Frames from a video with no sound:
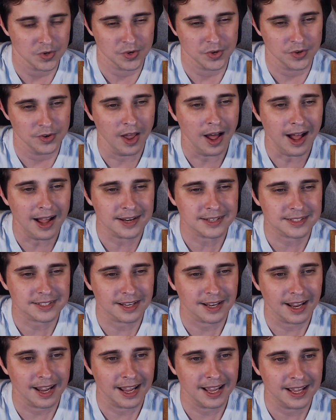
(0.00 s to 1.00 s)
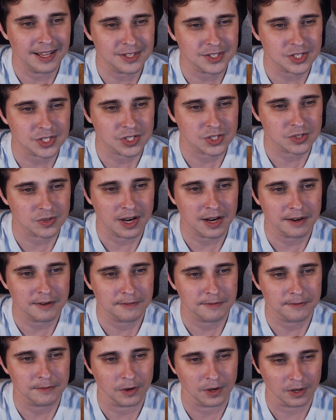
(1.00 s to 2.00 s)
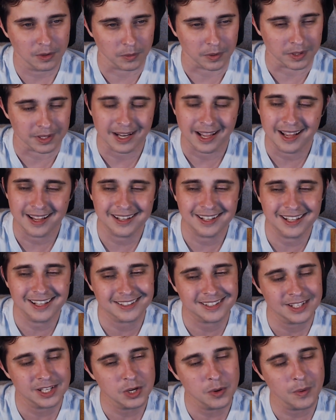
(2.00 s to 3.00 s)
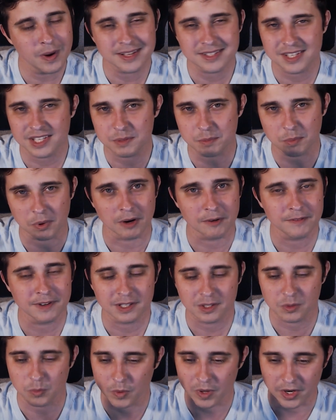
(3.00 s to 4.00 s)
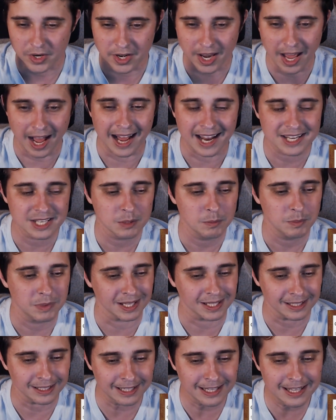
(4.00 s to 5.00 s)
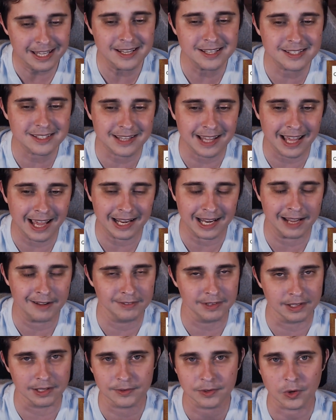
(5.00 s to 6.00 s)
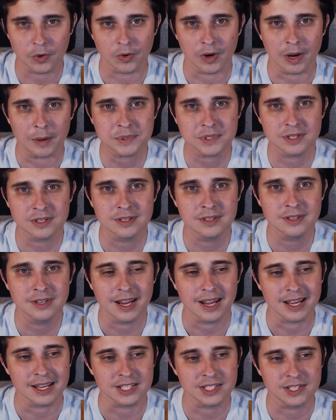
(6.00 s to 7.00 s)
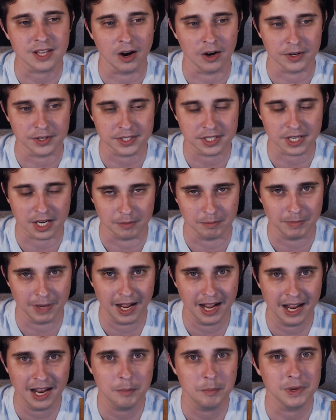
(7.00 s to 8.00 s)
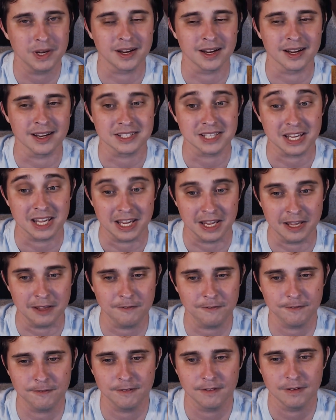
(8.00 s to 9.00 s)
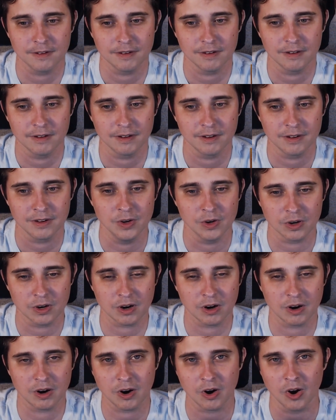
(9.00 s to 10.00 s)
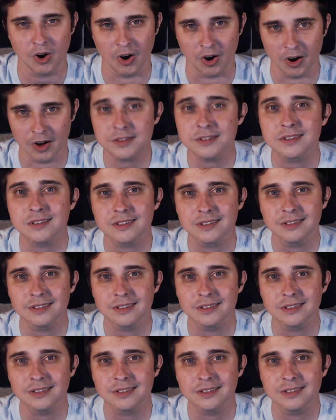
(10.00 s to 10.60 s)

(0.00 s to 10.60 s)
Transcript: not as straightforward. Not like the US is perfect. We're not. But at least that level of corruption is hard to come by, because if you're caught